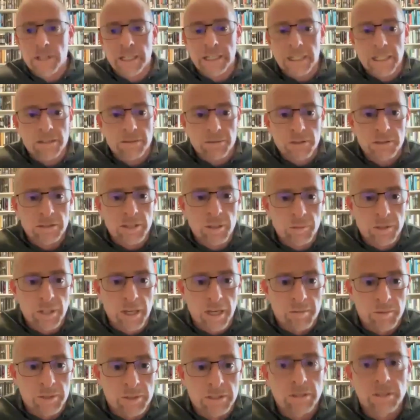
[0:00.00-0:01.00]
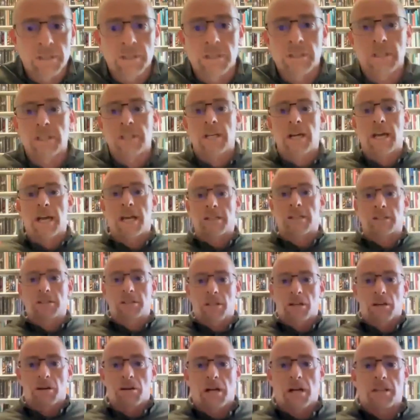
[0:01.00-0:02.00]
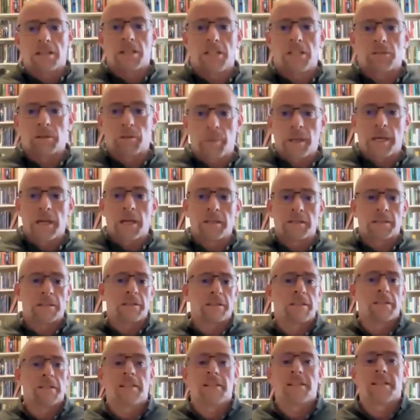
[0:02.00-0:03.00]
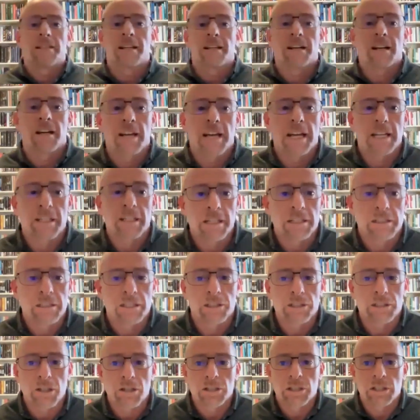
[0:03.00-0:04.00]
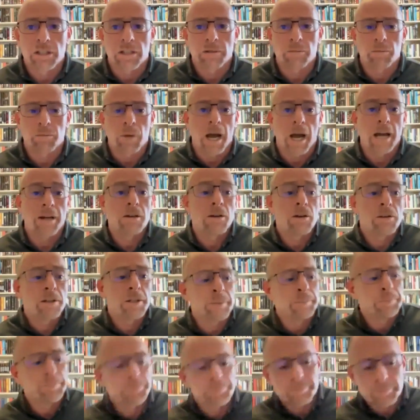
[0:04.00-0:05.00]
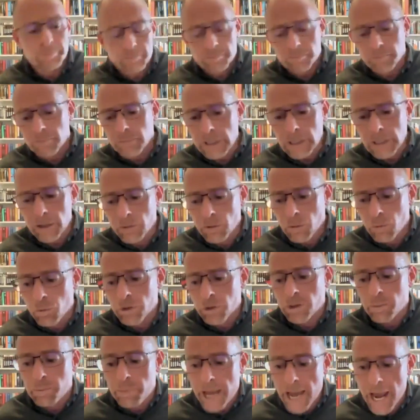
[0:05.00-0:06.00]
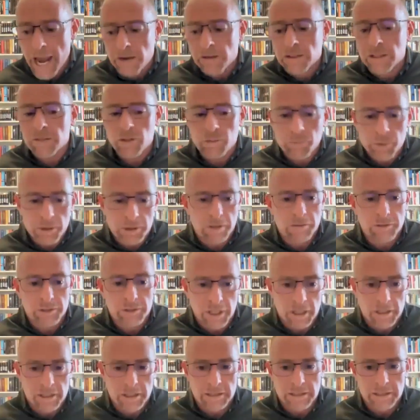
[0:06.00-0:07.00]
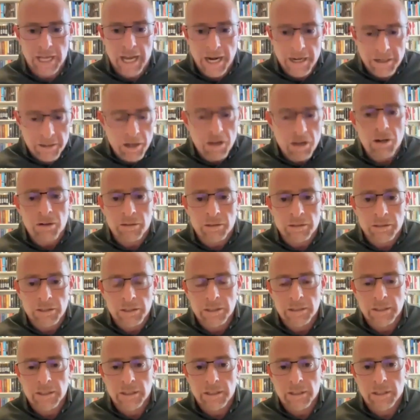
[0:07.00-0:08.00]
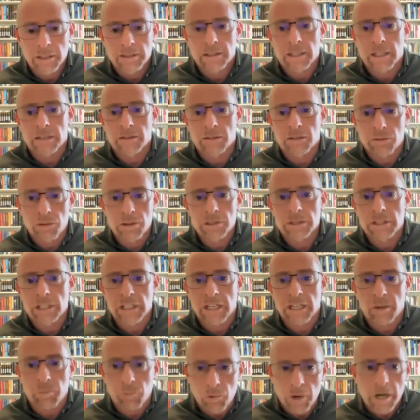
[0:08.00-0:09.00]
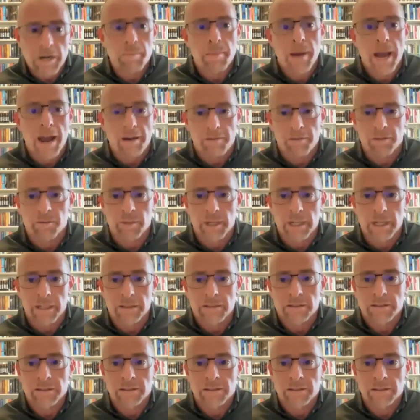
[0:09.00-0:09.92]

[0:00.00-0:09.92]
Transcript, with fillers: like Israel sometimes. And so and then you repent, uh, and it just shows you that I know that with the pattern of the Book of Judges, I know that the Lord is going to come running back for me